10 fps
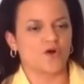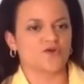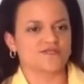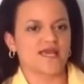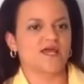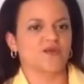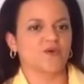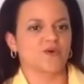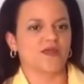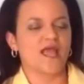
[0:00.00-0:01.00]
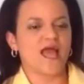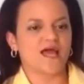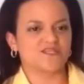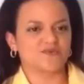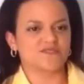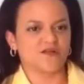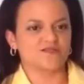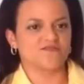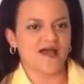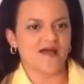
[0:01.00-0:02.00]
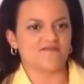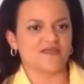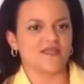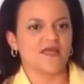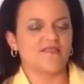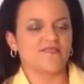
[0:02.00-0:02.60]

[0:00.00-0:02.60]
honors category as a result of having